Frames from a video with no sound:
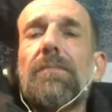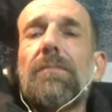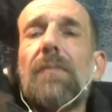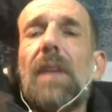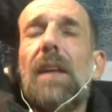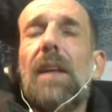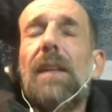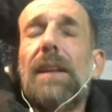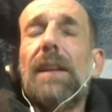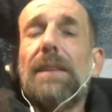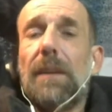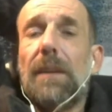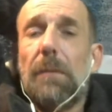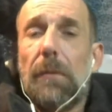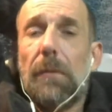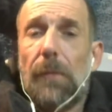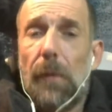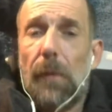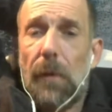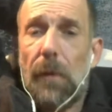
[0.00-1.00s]
that he's done
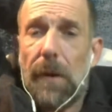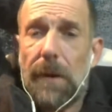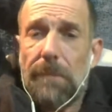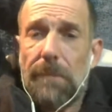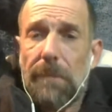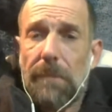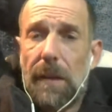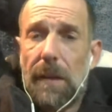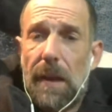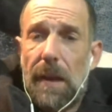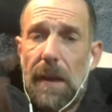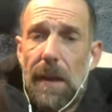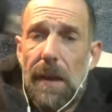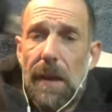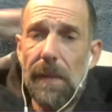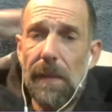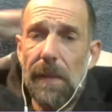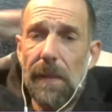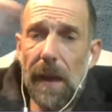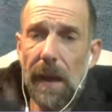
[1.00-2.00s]
before
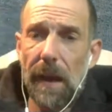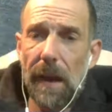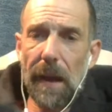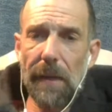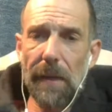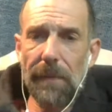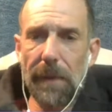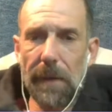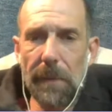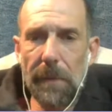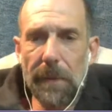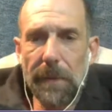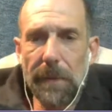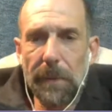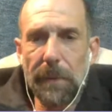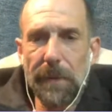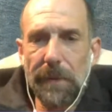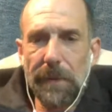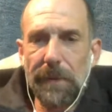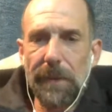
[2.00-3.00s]
that I very much
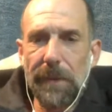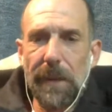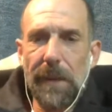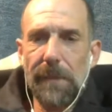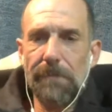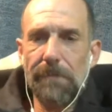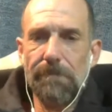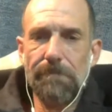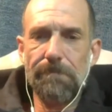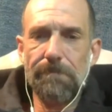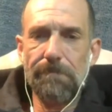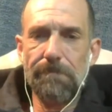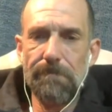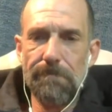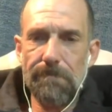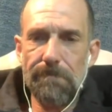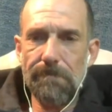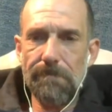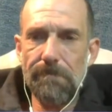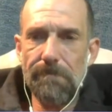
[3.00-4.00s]
appreciate.
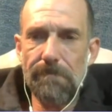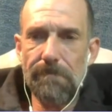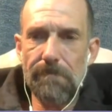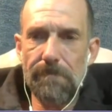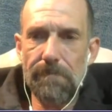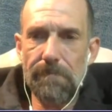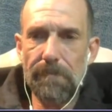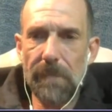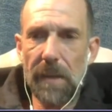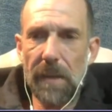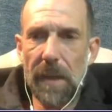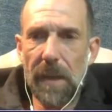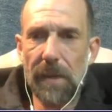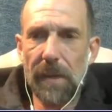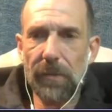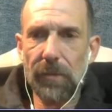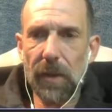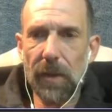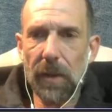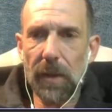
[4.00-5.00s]
And it
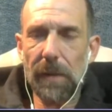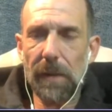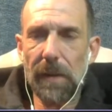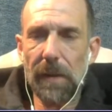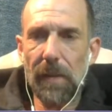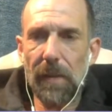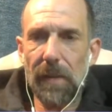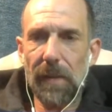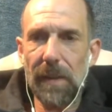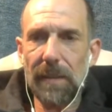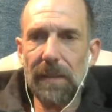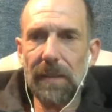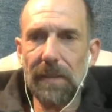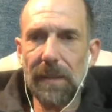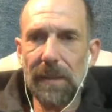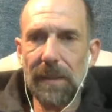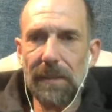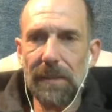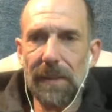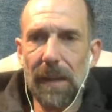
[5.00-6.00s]
struck me that this is
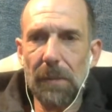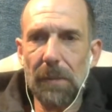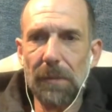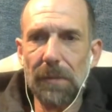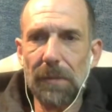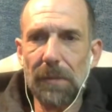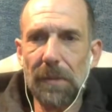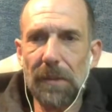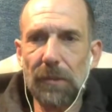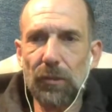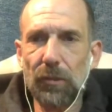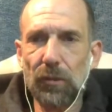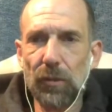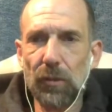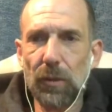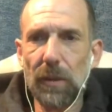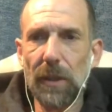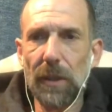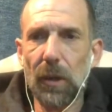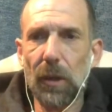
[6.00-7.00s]
an example of something that's
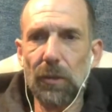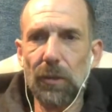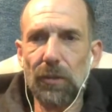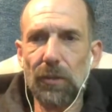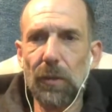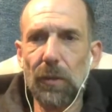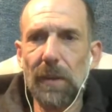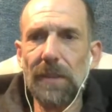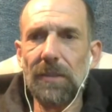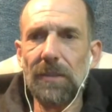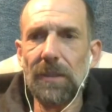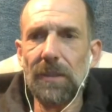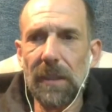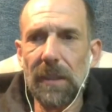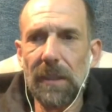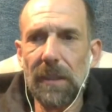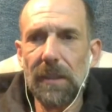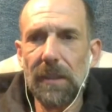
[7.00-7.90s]
truly altruistic.